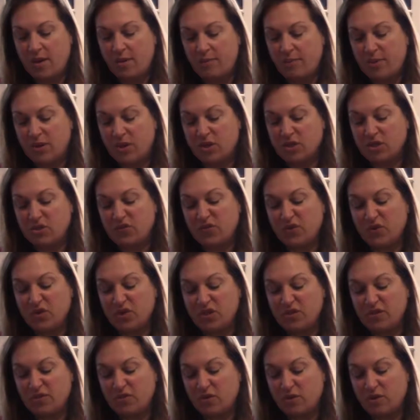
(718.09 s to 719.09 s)
Because
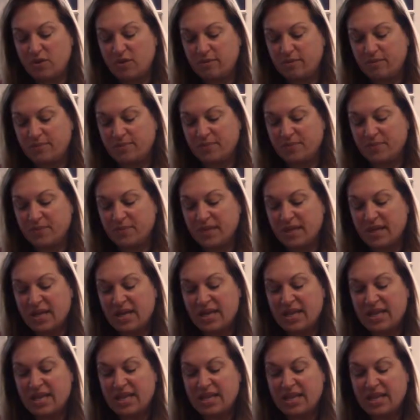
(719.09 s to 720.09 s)
first of all,
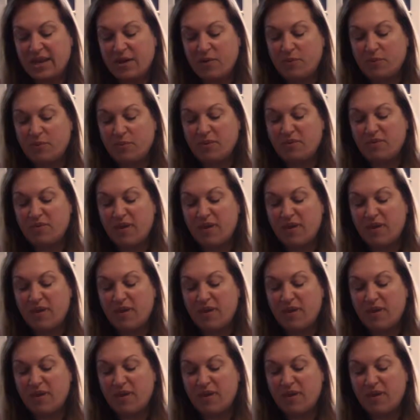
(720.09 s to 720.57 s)
that would be